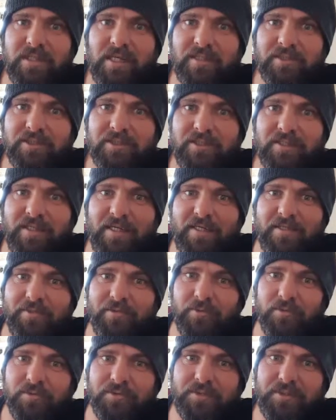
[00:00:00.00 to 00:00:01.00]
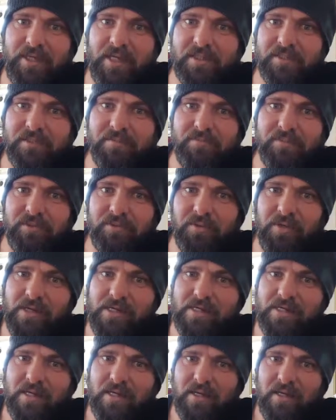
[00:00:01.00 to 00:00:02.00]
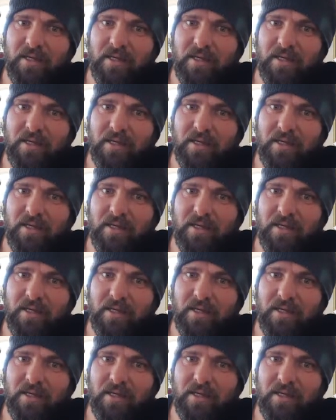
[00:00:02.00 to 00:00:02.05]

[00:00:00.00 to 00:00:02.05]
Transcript: lunch and tea, and all snacks in between,